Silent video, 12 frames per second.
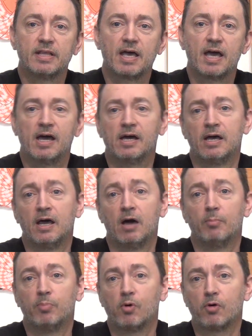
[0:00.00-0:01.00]
there,
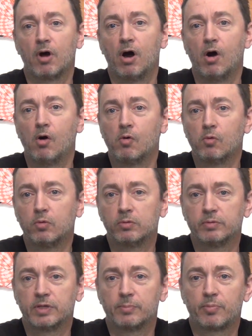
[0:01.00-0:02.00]
bore a hole
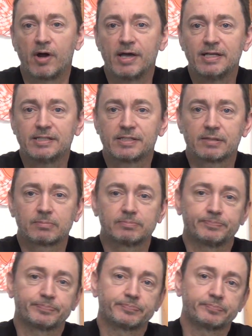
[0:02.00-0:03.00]
with a brace,
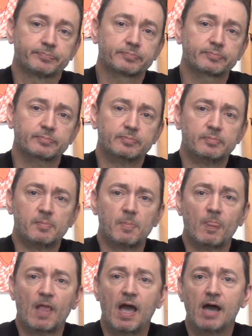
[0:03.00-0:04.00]

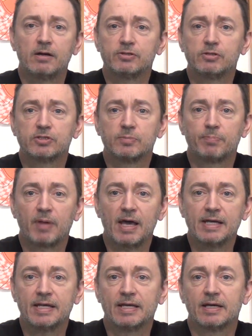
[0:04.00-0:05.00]
and I'll do some
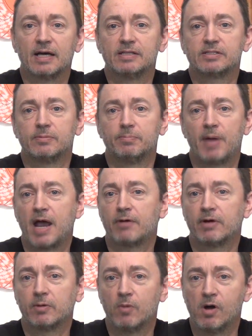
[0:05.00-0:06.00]
planing and some
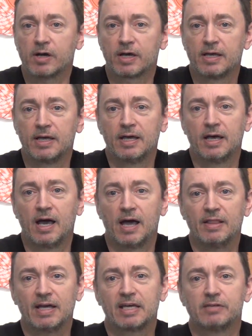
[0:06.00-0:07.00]
pairing work.
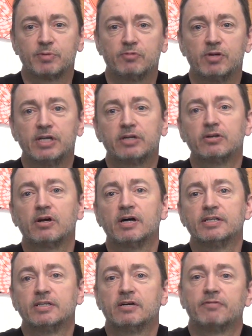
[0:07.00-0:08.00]
And that gives me a really good
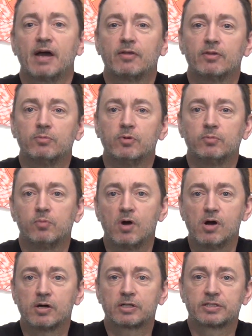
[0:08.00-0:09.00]
idea of how the wood
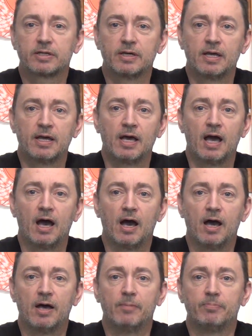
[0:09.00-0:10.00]
works
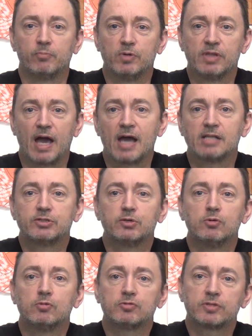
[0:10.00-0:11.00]
with hand
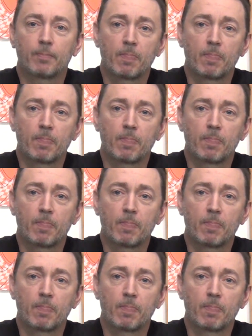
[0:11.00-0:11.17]
tools,